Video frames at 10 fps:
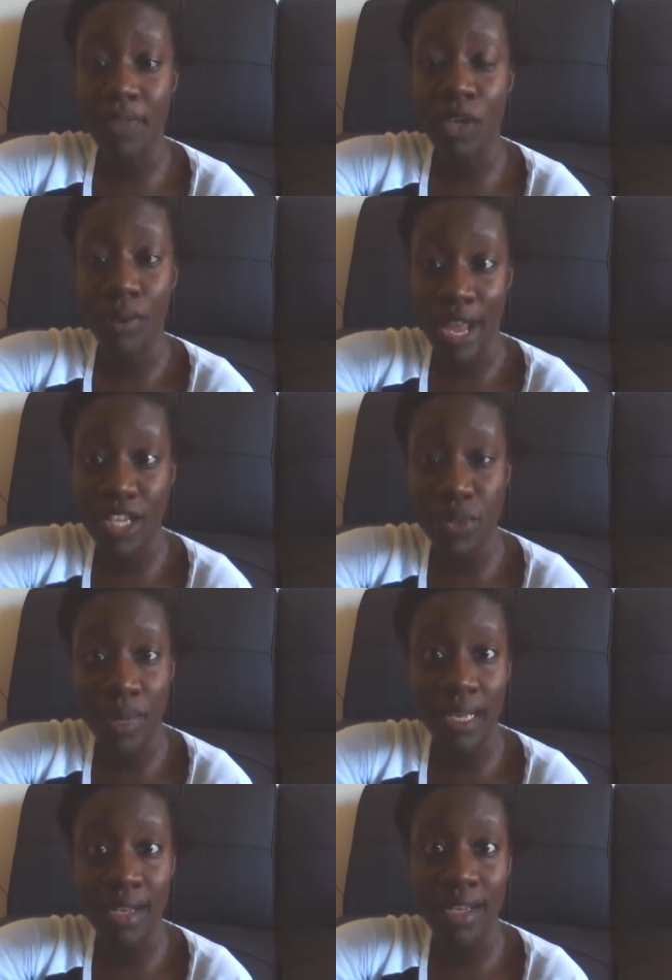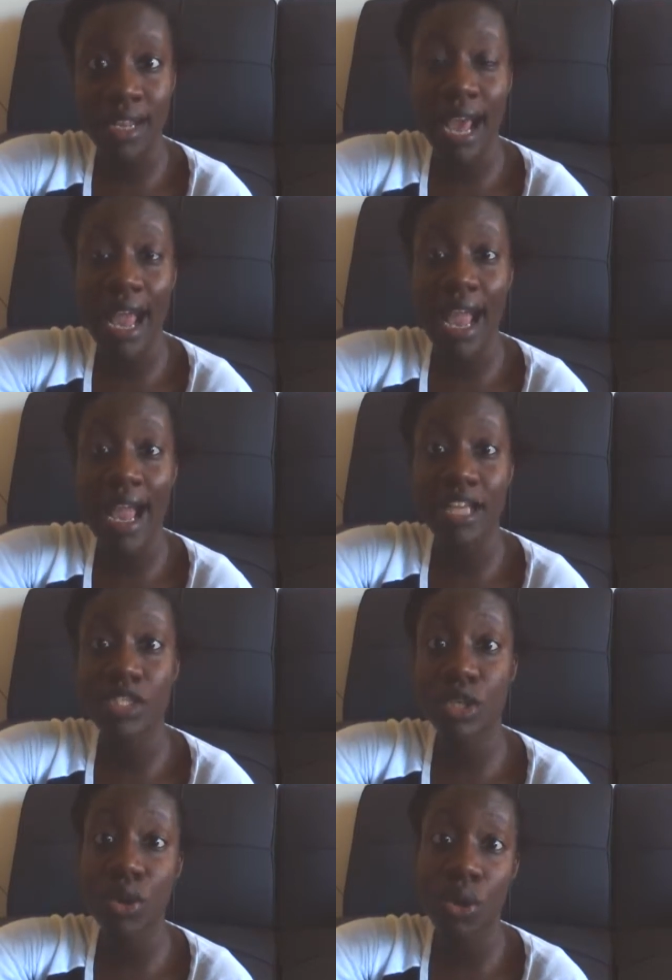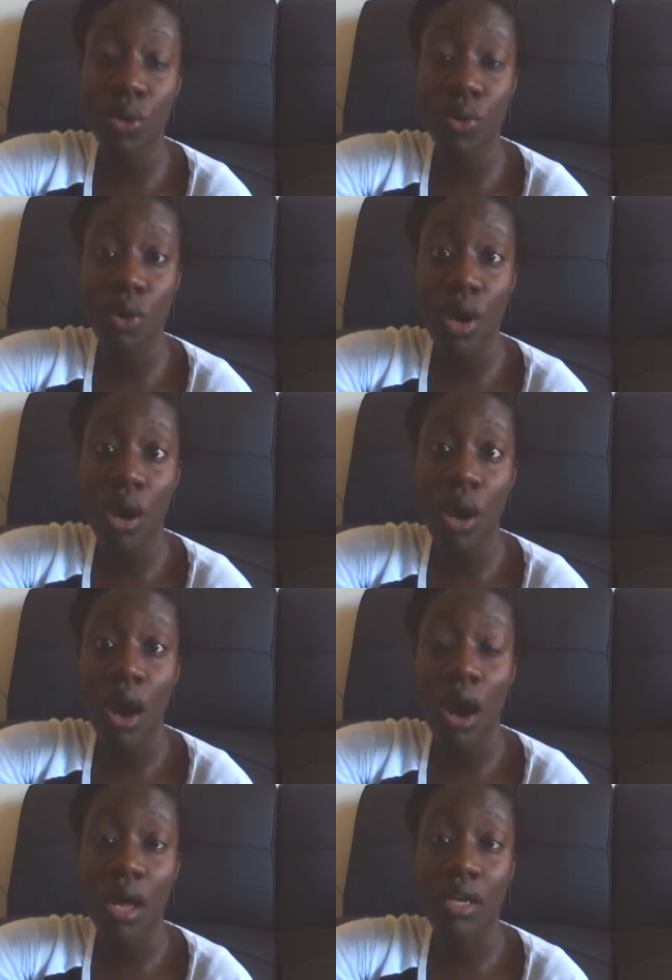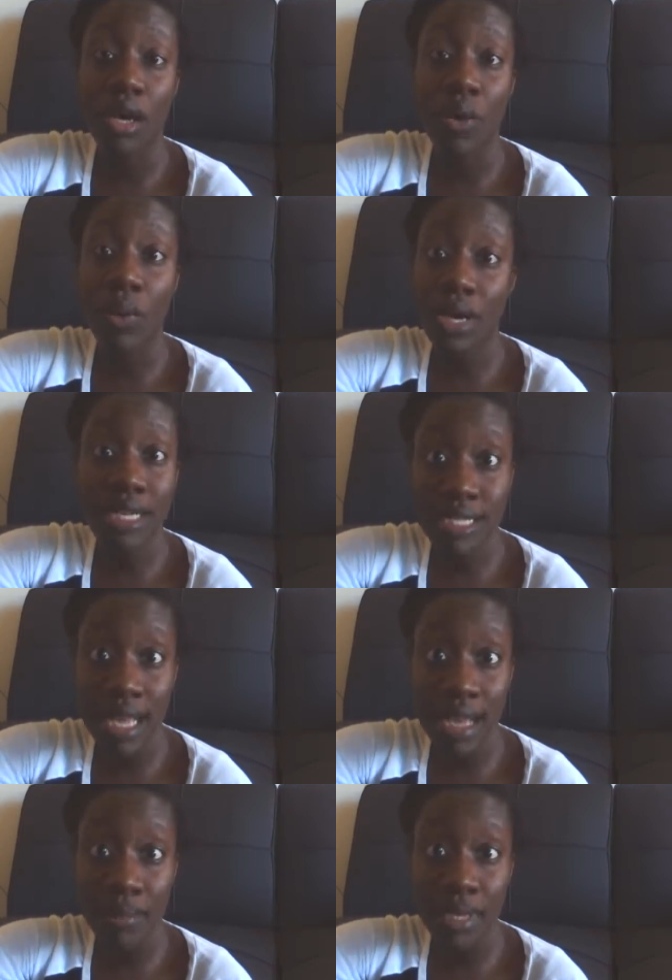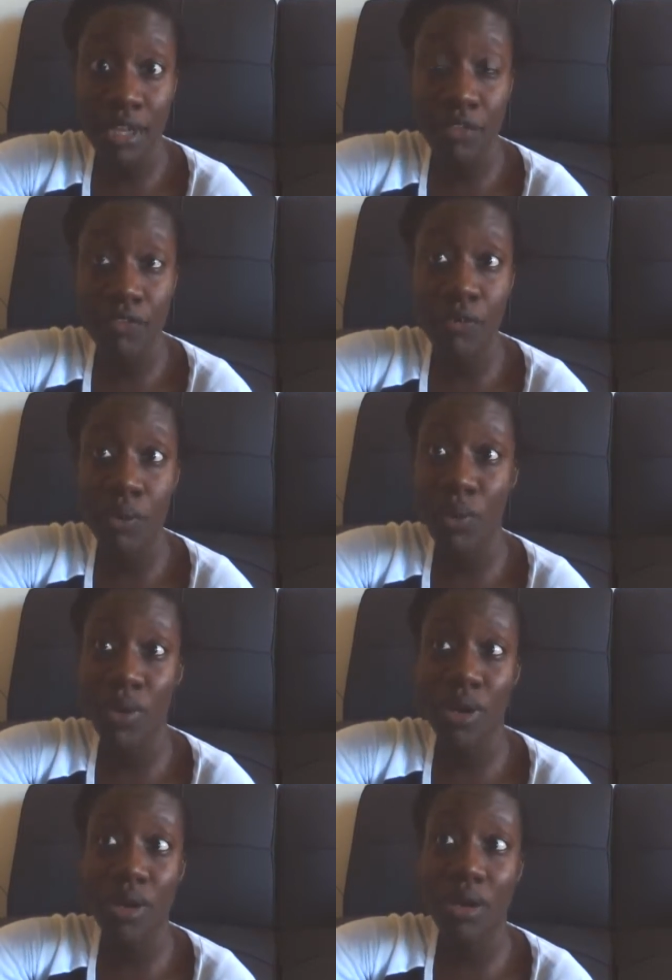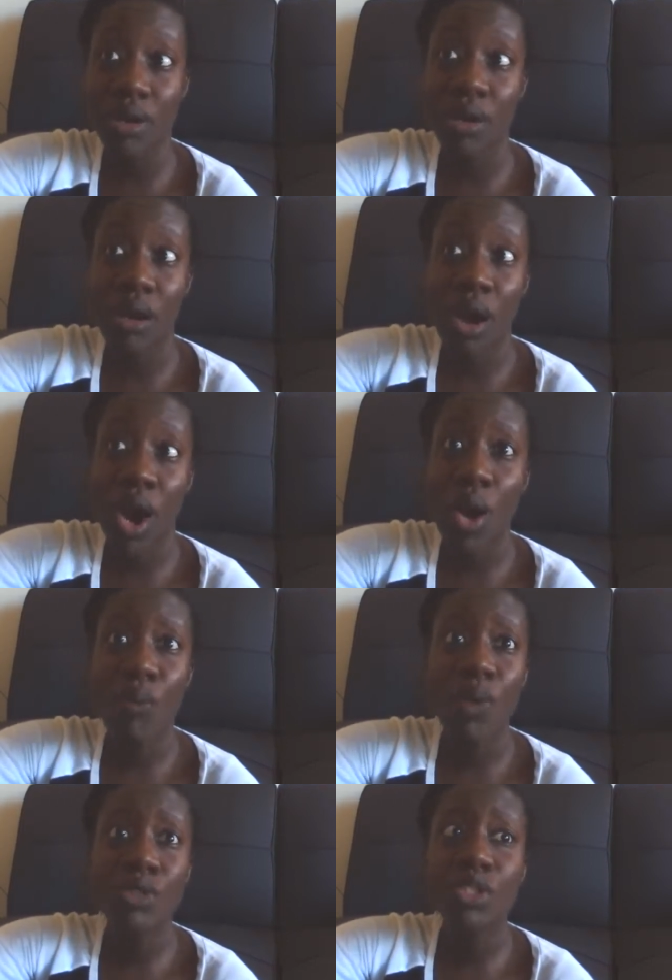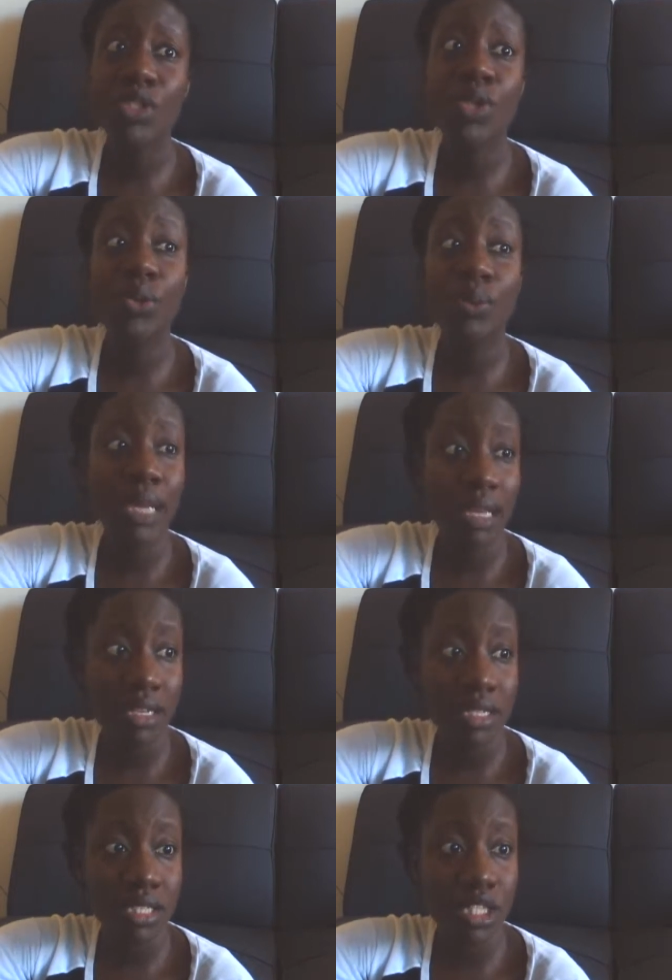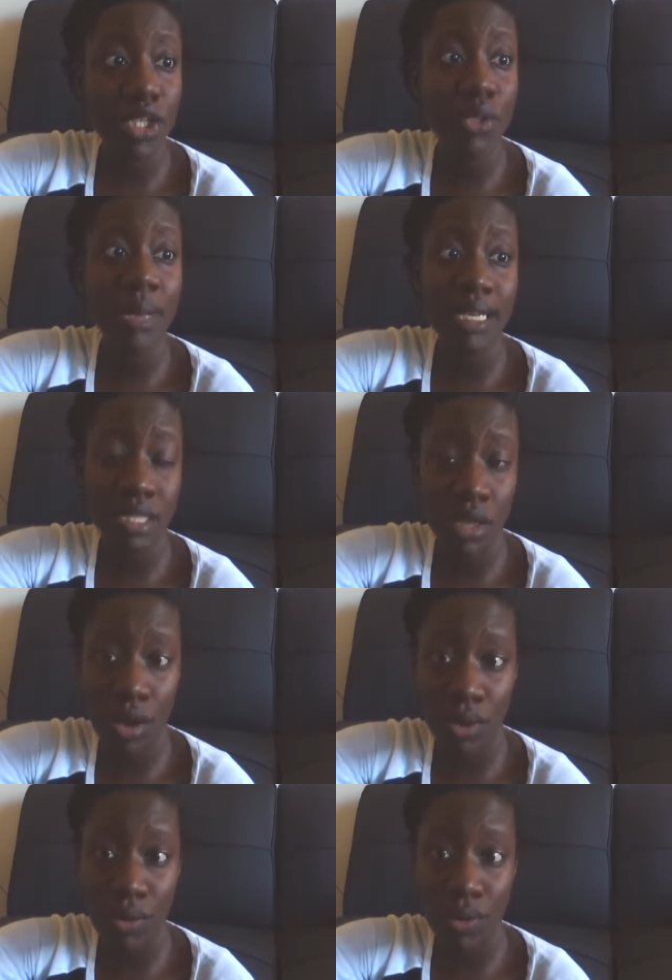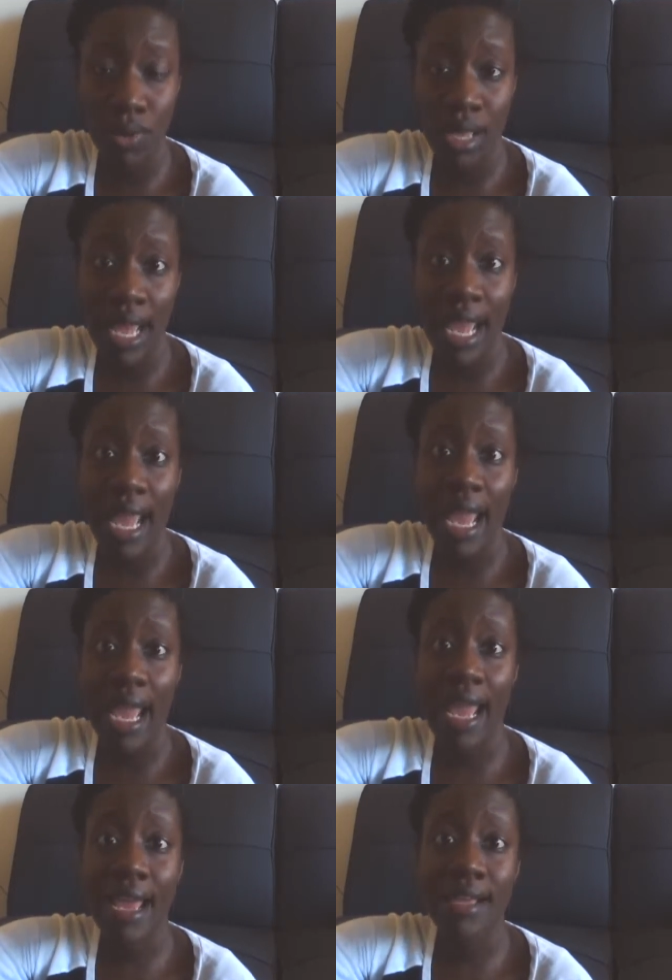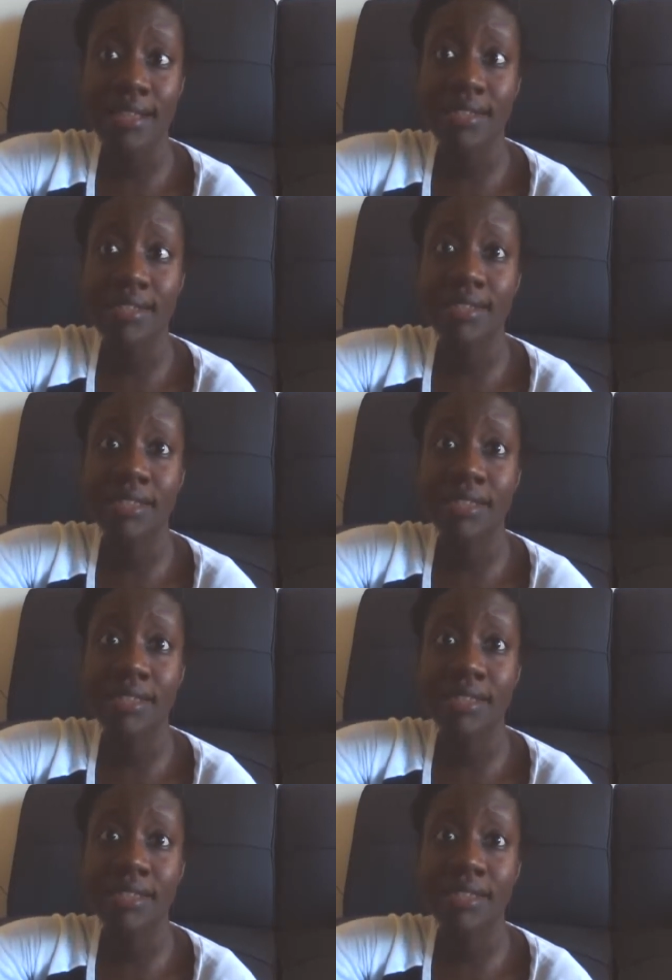graduated, I had to go on a work assignment for almost 2 weeks to New Mexico. And